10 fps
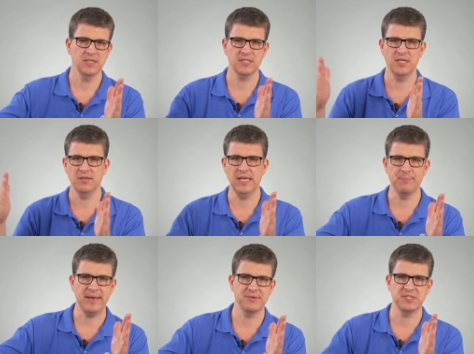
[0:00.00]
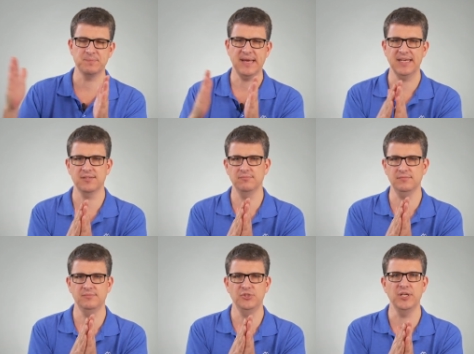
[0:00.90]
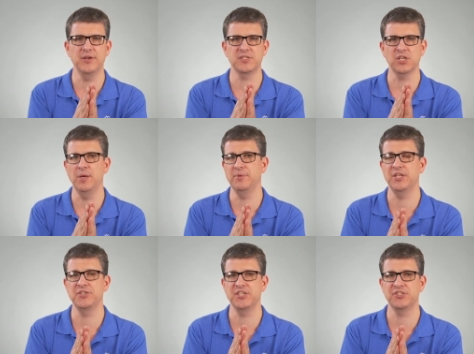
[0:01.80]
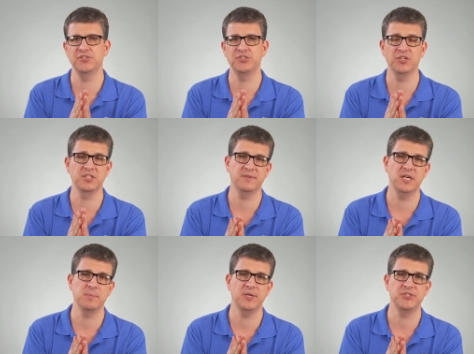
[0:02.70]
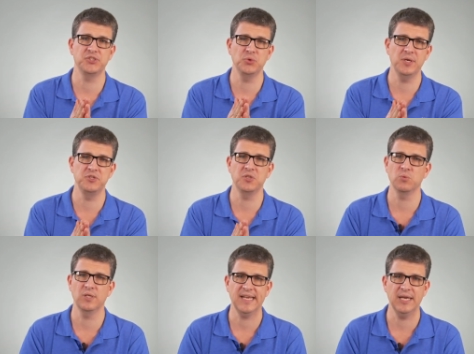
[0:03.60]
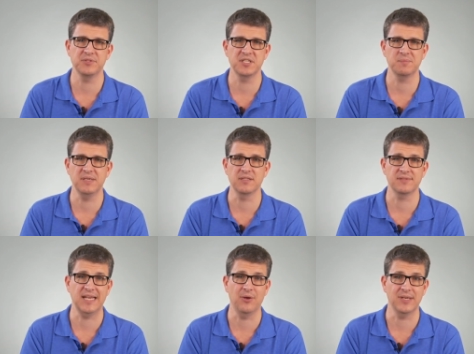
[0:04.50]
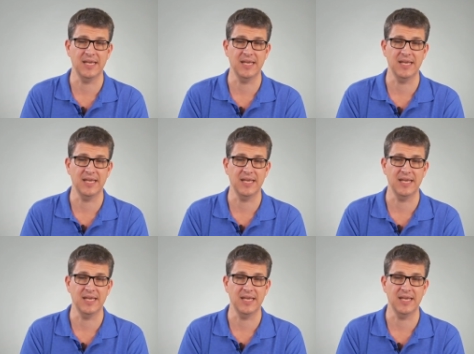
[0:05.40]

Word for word: So you can, it bounces back, you know the time, you know the distance, you can divide it by 2 and you can work out the speed of sound